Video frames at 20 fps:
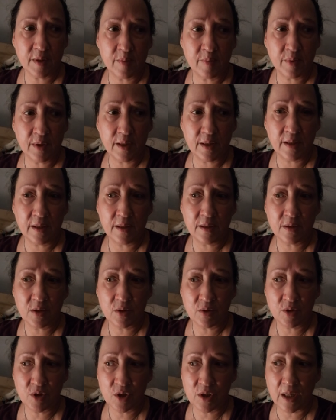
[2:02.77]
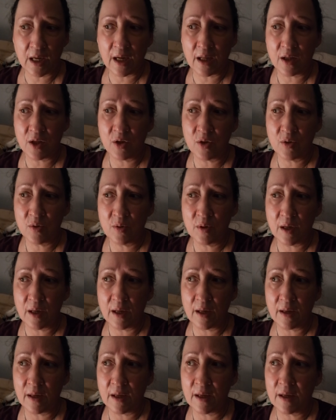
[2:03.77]
my breathing is so shallow
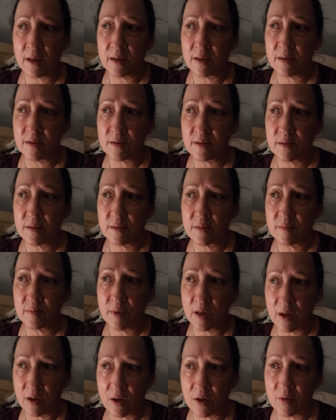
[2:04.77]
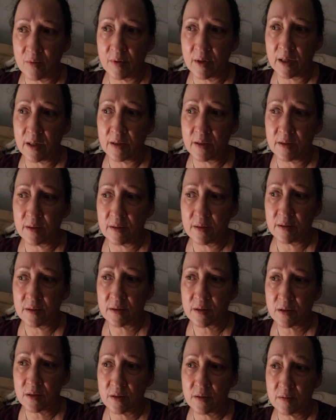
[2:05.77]
and my heart rate
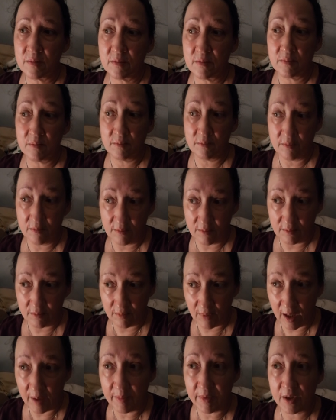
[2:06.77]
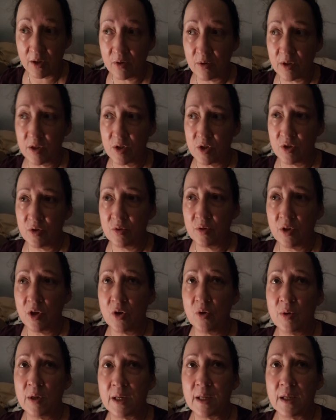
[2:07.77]
is might be going too
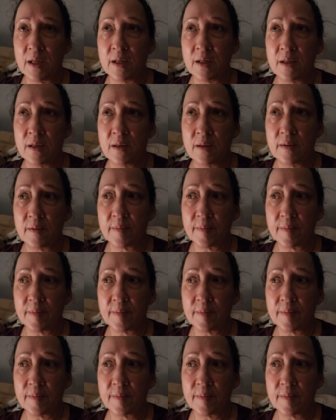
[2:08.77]
low again.